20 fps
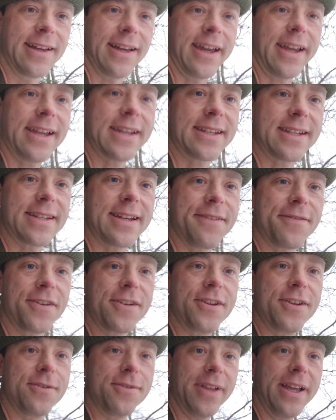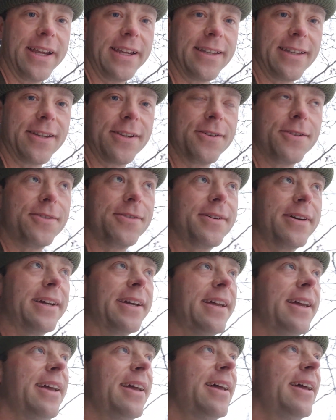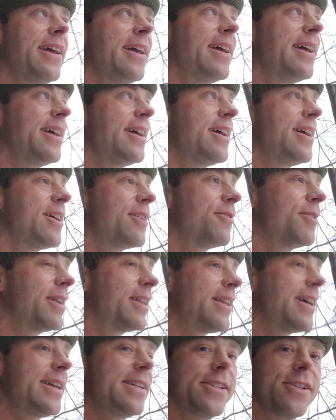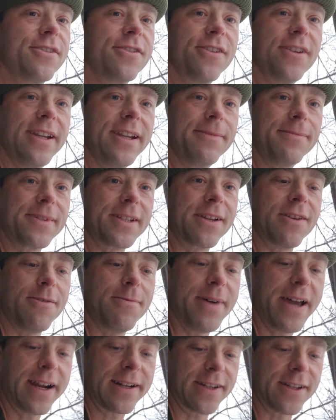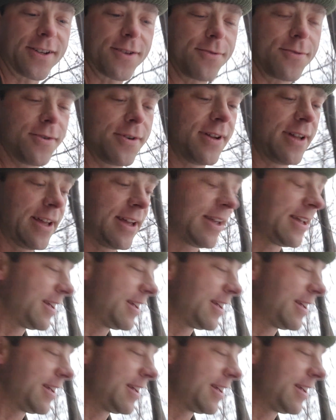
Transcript: I guess it's never too late to realize your dreams and go back to school.